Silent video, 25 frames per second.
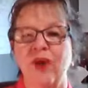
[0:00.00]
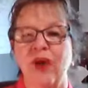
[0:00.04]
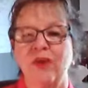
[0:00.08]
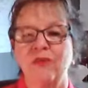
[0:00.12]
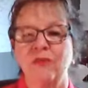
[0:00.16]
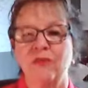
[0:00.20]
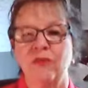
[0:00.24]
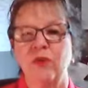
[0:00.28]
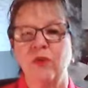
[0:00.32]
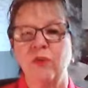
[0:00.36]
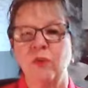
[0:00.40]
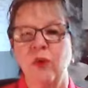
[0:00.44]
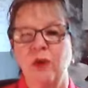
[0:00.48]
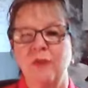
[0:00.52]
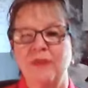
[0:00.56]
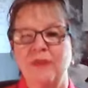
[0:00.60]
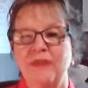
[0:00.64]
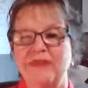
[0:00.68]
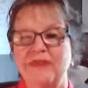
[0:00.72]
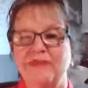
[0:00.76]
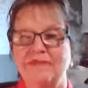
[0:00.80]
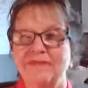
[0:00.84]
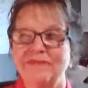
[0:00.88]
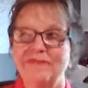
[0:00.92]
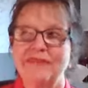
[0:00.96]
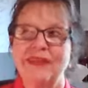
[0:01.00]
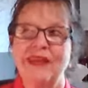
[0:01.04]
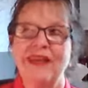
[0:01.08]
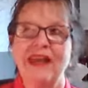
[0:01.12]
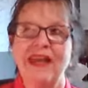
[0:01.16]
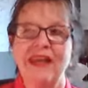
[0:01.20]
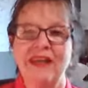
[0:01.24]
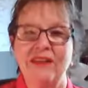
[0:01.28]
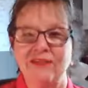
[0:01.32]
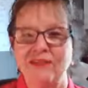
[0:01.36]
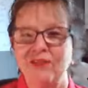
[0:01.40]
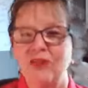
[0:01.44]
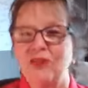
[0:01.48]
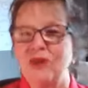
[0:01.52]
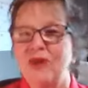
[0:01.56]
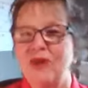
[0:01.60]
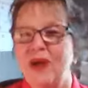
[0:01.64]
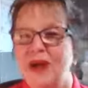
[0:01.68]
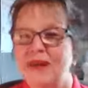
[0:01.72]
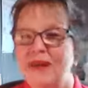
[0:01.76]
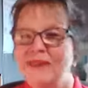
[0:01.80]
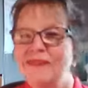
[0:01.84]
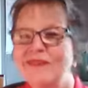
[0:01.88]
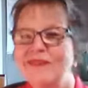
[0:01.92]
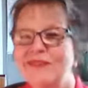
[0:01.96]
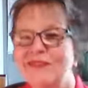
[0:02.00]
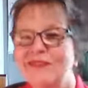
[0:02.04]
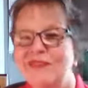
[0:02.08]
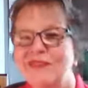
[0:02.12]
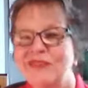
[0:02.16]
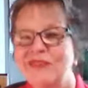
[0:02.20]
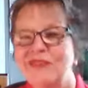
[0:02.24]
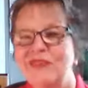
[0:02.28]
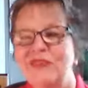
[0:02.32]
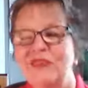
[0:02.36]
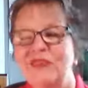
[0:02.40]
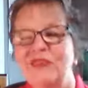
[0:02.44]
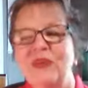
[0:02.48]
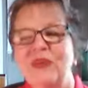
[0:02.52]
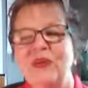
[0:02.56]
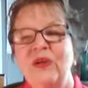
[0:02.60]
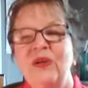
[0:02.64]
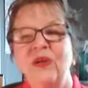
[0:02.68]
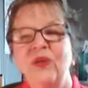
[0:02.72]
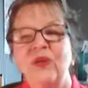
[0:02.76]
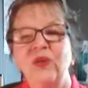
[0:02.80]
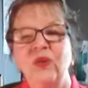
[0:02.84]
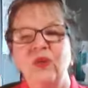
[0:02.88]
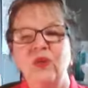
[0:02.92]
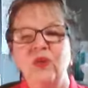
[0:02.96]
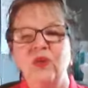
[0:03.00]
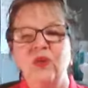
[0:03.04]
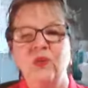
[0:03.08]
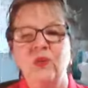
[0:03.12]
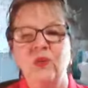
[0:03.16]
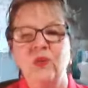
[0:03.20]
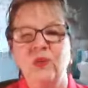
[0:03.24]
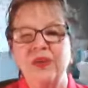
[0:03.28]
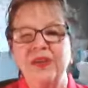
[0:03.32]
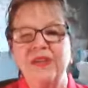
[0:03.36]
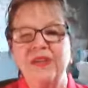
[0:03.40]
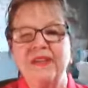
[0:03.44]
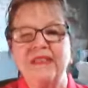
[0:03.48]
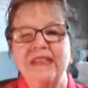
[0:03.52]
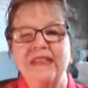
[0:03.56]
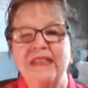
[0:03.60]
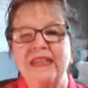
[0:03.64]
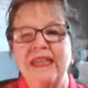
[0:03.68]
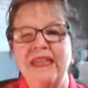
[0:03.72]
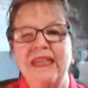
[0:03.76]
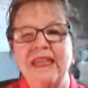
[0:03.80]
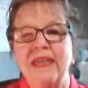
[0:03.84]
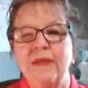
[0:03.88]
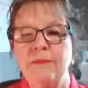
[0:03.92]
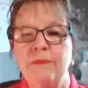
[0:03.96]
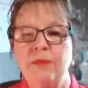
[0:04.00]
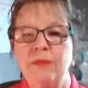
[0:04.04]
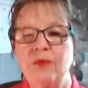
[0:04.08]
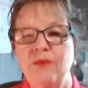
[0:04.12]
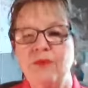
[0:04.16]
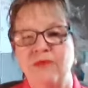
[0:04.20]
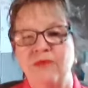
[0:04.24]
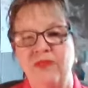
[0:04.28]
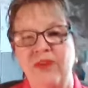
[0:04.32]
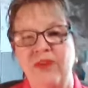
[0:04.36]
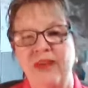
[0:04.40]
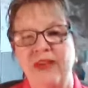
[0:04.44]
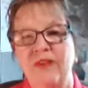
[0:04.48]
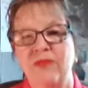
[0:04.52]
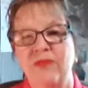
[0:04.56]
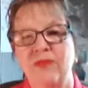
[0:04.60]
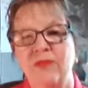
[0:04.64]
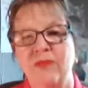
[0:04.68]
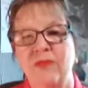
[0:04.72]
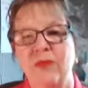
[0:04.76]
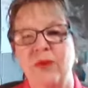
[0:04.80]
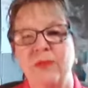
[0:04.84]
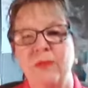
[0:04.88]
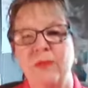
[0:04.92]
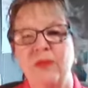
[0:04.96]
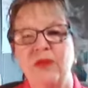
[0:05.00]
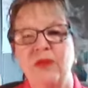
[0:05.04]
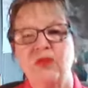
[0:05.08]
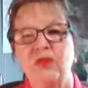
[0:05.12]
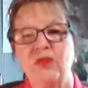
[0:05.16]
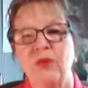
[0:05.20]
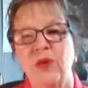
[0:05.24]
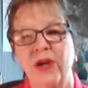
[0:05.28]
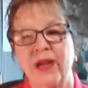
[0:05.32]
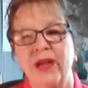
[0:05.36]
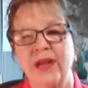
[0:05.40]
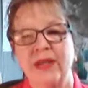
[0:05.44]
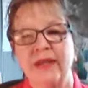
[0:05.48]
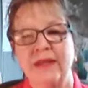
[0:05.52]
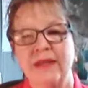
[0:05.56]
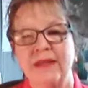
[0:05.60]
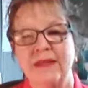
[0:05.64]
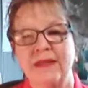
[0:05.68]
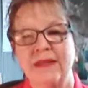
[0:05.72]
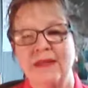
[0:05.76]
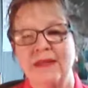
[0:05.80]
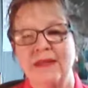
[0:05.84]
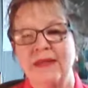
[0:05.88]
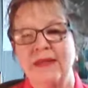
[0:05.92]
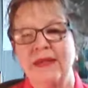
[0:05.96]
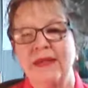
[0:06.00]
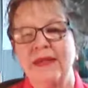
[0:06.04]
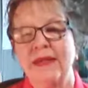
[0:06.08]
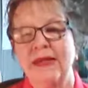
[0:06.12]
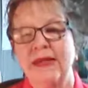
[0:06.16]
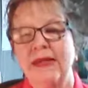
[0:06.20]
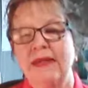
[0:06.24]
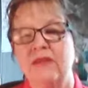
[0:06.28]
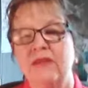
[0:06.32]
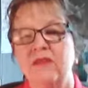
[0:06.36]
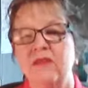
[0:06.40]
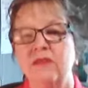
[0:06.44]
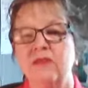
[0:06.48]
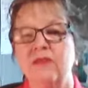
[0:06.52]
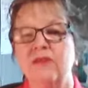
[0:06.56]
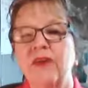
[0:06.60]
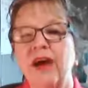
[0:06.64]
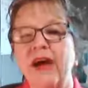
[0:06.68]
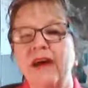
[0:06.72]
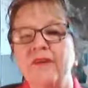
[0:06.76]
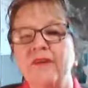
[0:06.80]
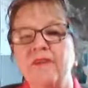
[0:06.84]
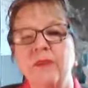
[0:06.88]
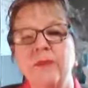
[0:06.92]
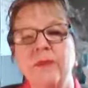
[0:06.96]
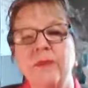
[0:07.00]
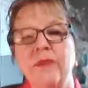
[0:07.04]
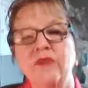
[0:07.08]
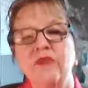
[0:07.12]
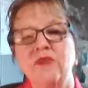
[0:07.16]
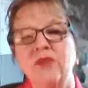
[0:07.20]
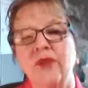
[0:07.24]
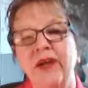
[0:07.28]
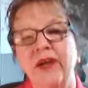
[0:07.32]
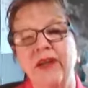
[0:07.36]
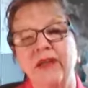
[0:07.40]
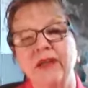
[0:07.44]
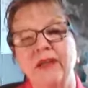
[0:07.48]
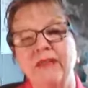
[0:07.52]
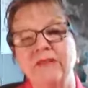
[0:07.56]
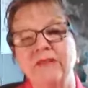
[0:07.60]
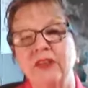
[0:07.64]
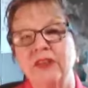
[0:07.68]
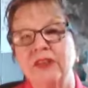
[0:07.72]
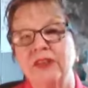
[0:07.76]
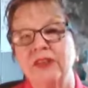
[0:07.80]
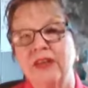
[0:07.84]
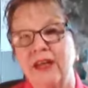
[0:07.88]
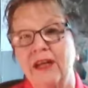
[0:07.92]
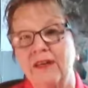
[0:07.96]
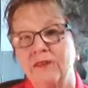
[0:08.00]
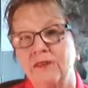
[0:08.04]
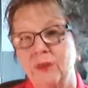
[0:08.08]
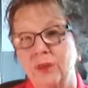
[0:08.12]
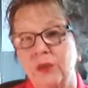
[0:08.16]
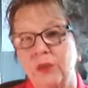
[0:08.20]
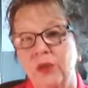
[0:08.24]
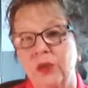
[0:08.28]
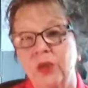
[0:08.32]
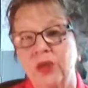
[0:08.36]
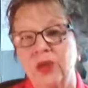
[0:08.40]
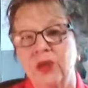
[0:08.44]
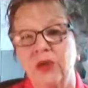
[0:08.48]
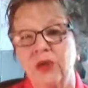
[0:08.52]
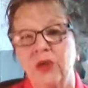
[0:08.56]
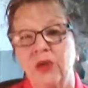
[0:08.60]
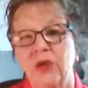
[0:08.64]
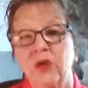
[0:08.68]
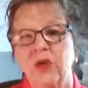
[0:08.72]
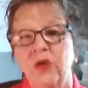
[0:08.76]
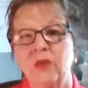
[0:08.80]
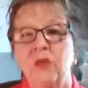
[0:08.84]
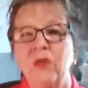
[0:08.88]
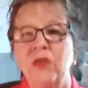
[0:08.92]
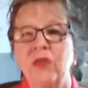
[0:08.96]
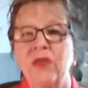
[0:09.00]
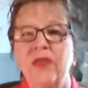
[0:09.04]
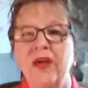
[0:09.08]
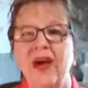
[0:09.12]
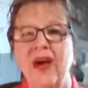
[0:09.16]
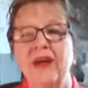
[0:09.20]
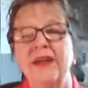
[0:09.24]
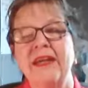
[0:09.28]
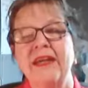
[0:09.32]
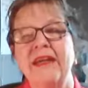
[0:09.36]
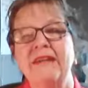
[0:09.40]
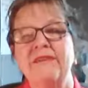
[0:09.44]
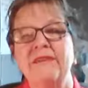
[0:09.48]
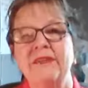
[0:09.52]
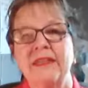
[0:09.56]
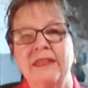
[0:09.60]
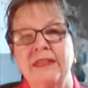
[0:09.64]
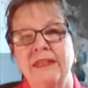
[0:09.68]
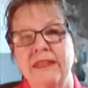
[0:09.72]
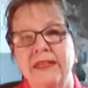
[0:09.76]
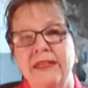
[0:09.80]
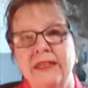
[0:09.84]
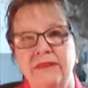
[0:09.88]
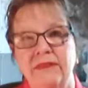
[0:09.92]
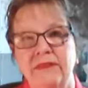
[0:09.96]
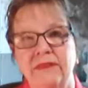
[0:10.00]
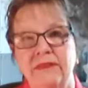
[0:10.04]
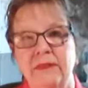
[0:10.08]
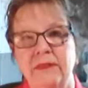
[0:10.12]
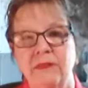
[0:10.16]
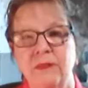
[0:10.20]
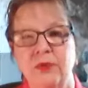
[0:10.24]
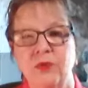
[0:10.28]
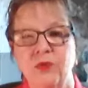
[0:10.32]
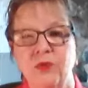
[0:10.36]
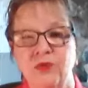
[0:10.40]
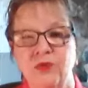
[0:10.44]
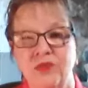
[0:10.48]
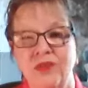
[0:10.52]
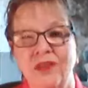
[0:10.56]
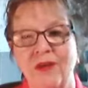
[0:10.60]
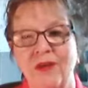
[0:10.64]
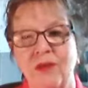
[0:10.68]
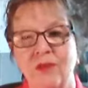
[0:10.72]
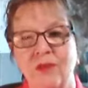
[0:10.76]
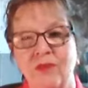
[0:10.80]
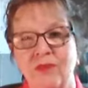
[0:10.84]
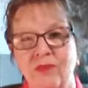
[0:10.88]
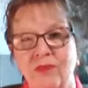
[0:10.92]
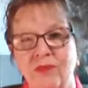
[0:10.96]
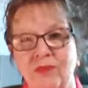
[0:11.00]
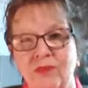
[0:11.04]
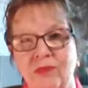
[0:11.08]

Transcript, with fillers: every woman and a few guys too who want to keep your faith when betrayed and survive the betrayal of a loved one without having to give up yourself.